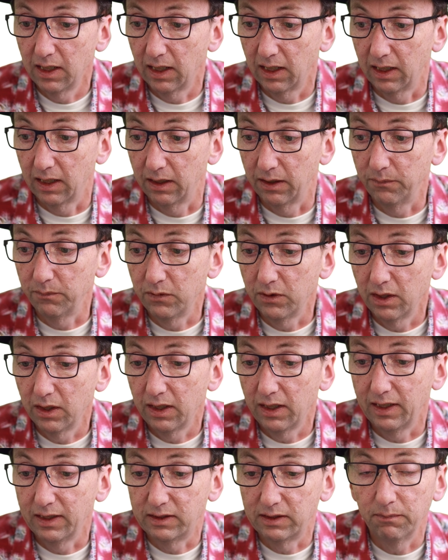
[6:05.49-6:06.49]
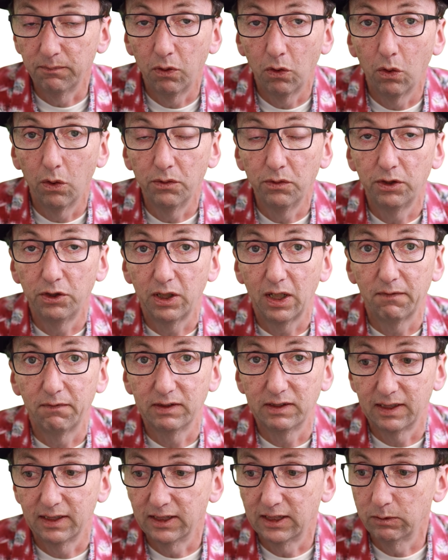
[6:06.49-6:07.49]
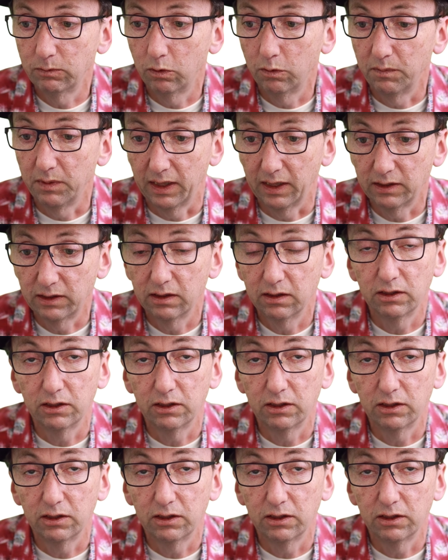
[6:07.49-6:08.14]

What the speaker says: It's important that you have a sensible mix.